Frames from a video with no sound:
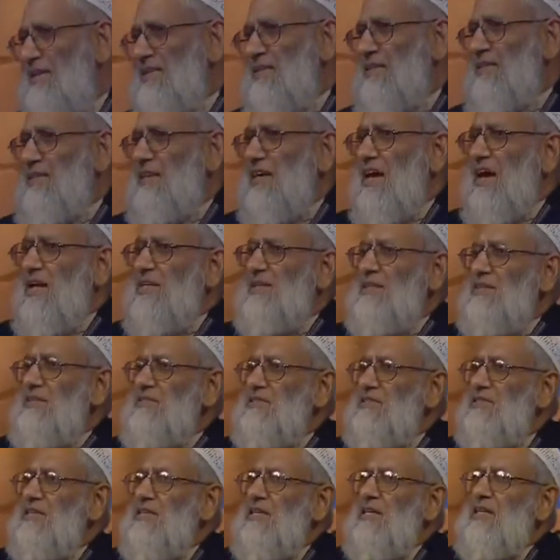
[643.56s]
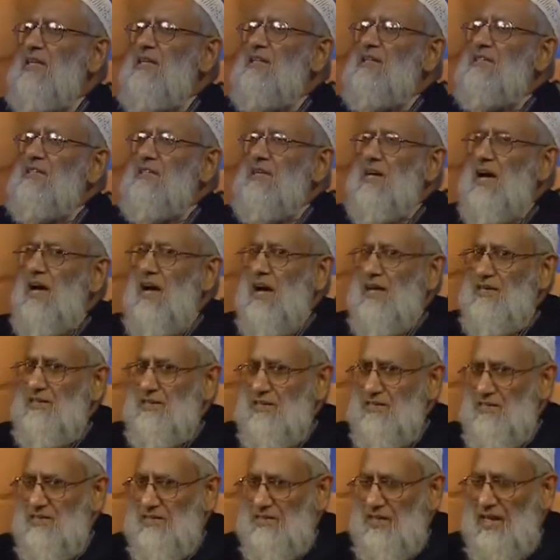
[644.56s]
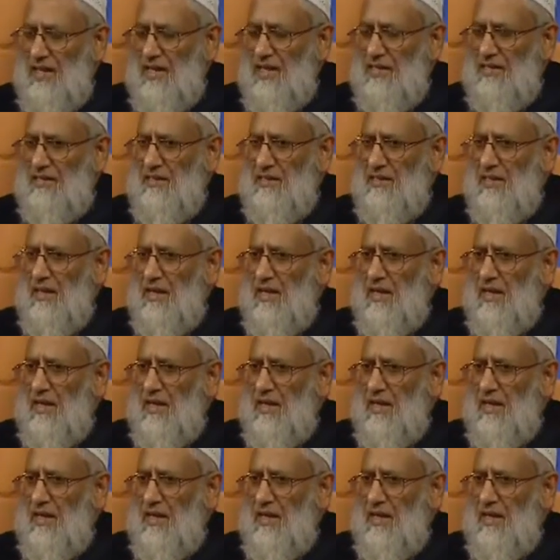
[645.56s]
That is the highest saying.